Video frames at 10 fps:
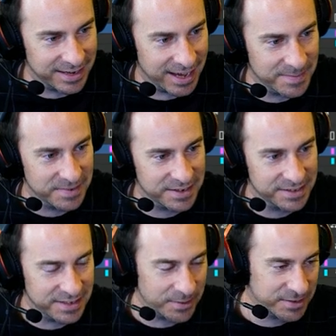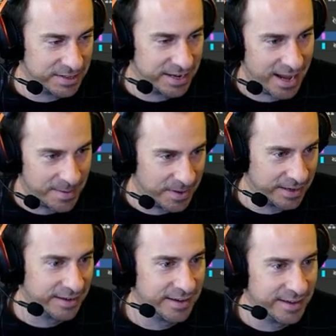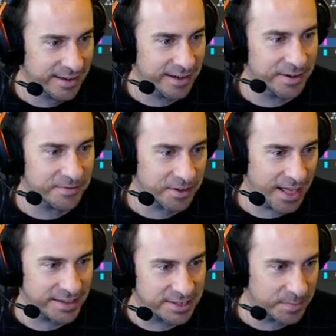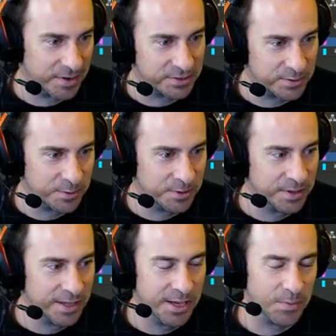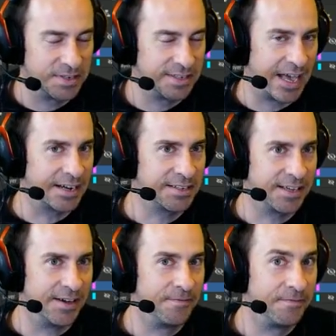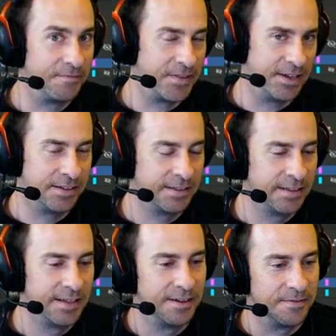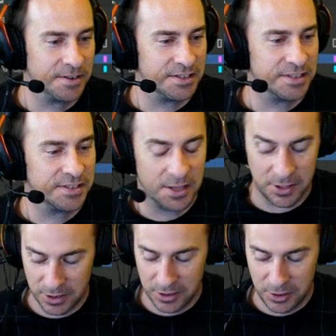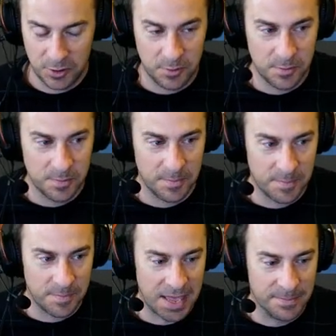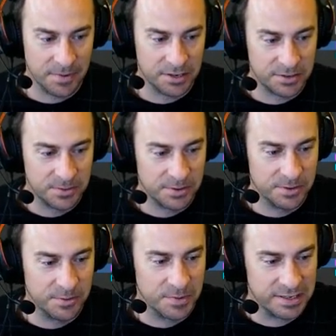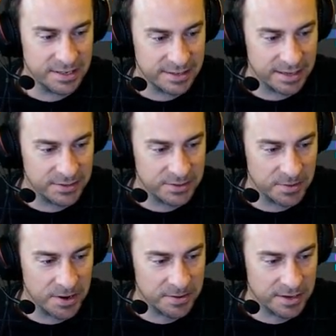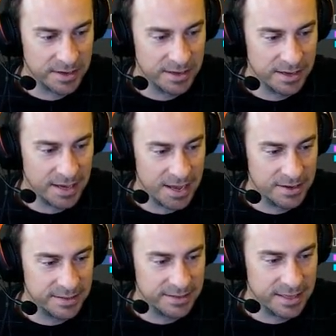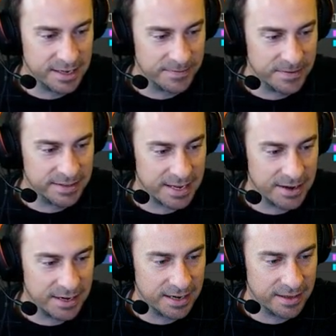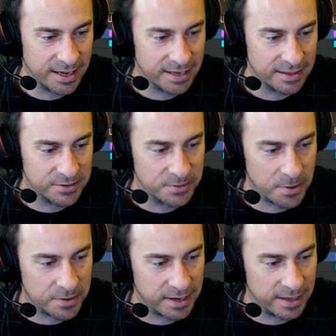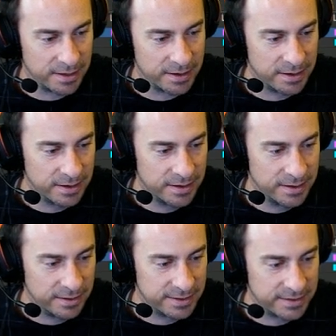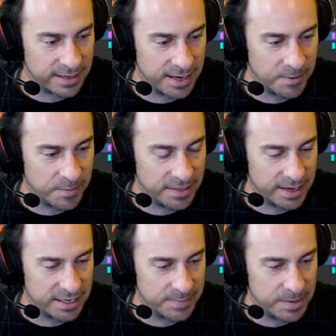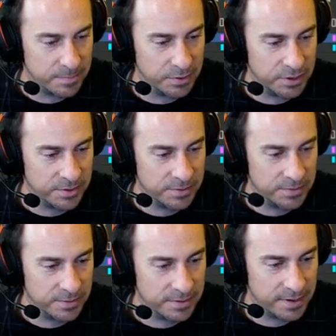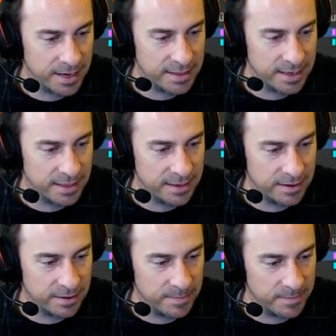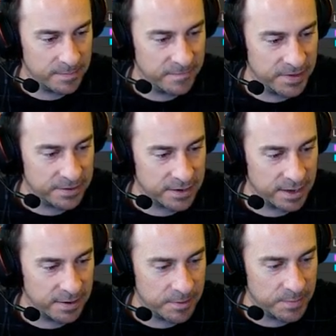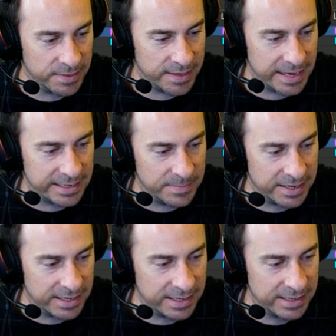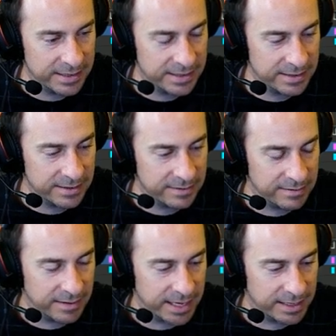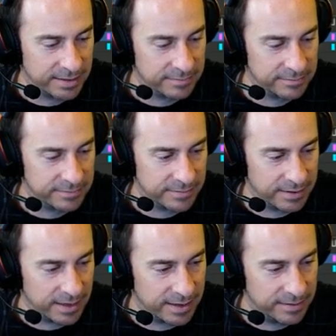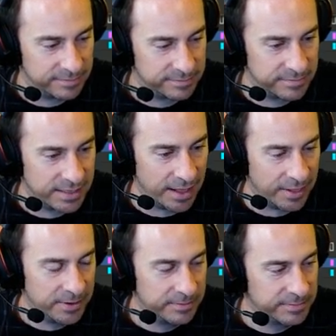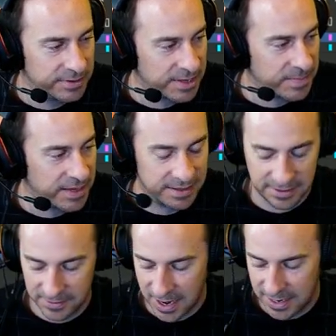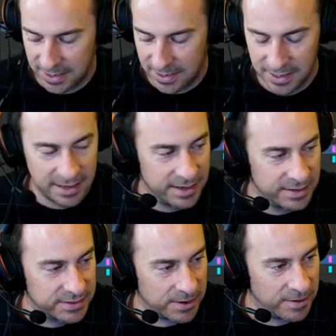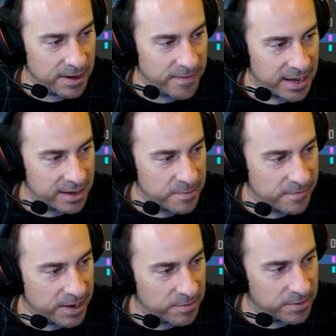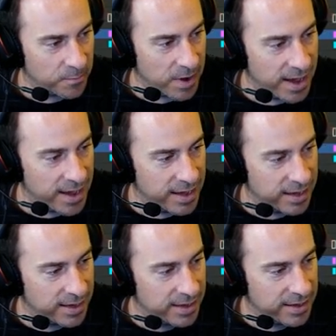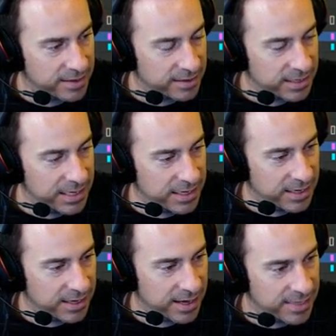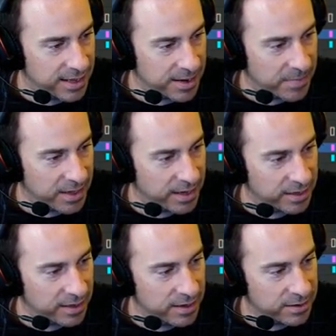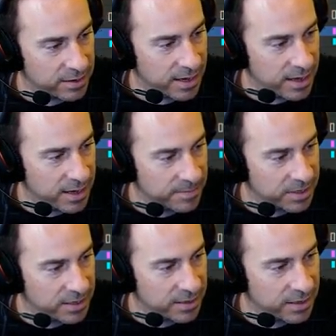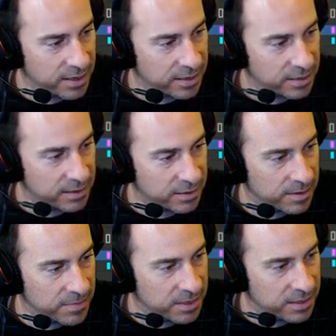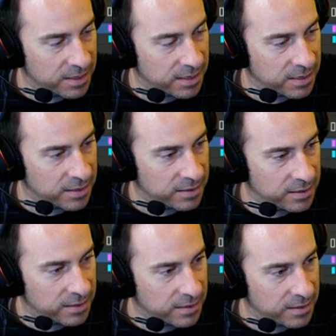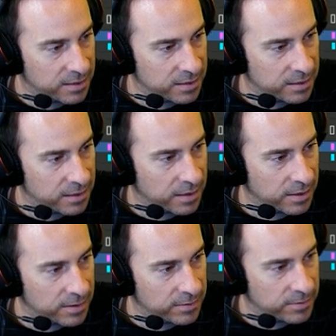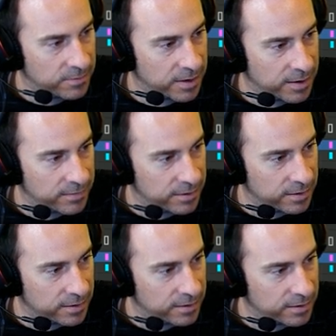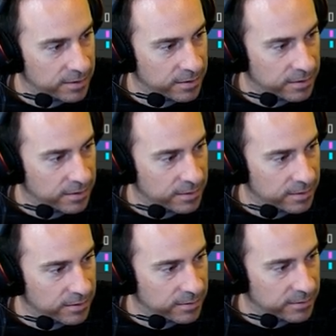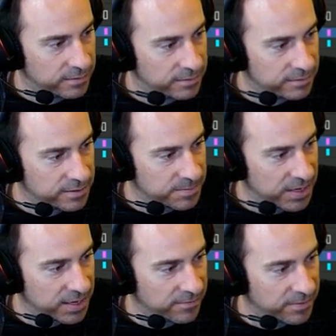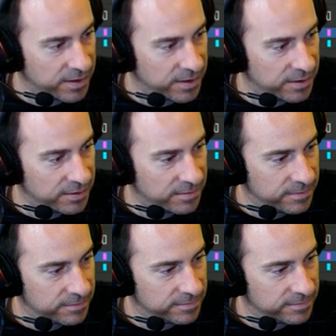time to distinguish the naming of classic brush tool, which is actually a fill, versus the new paintbrush tool, which is a stroke. And you can see the difference down here, like the stroke color. Let's say we want that to be blue, and then, you know, the fill color, we want that to be like yellow or something, right? So if I come over here with the Y key and then I'm like, okay, I'm gonna like come in here and, you know, do whatever, just make it fun.